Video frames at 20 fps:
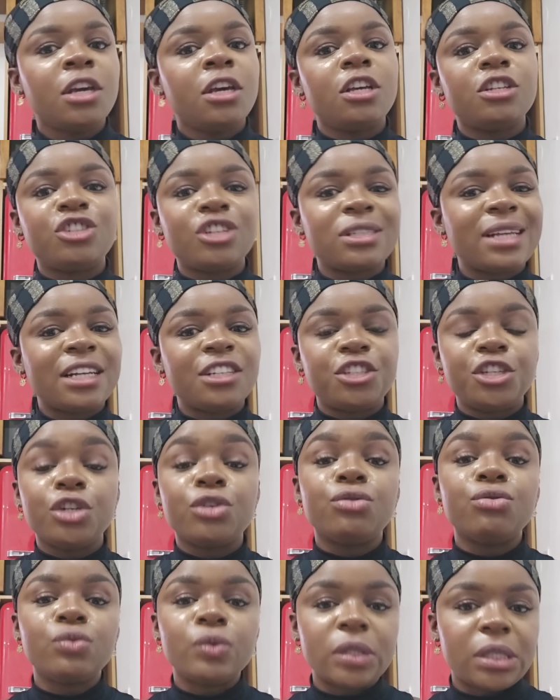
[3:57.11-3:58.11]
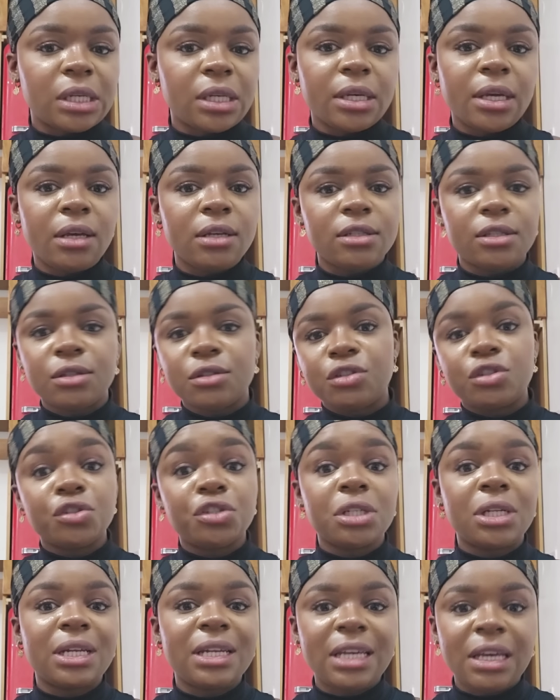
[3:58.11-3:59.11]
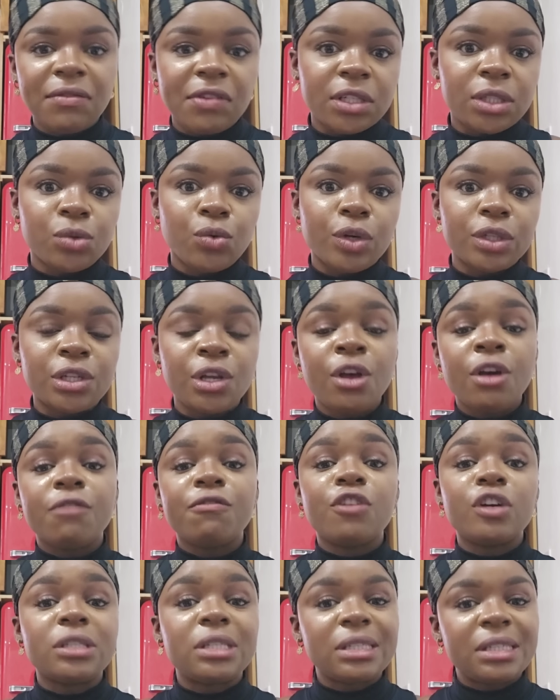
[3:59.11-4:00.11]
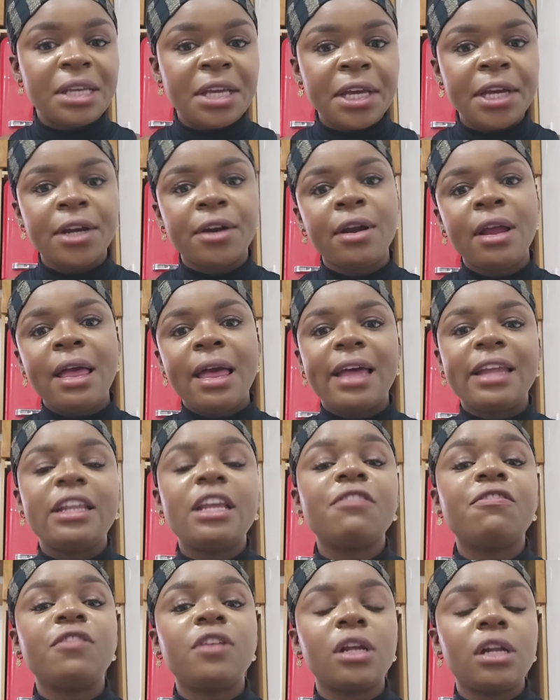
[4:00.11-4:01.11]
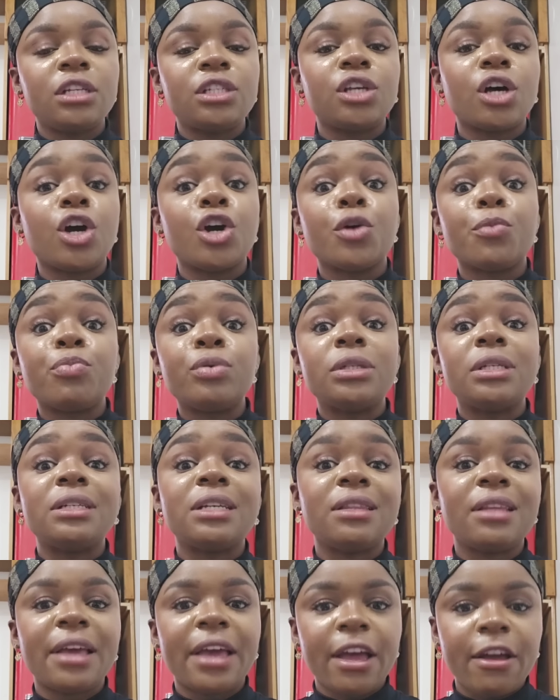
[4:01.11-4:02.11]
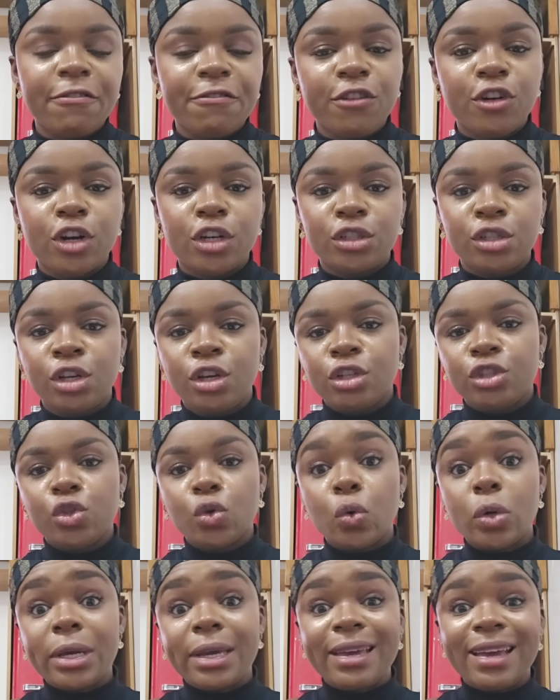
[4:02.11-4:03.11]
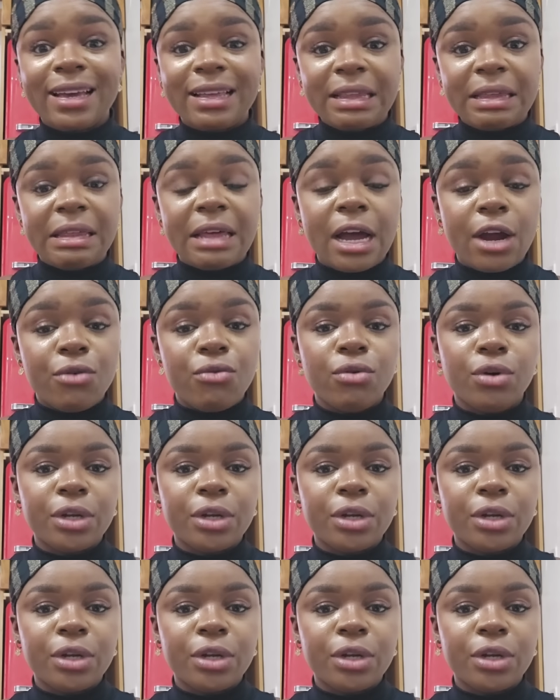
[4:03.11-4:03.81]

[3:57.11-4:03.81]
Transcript: It's just that she cruised in Kingston, so she didn't give it to us versus here. I definitely saw her putting in the effort to get that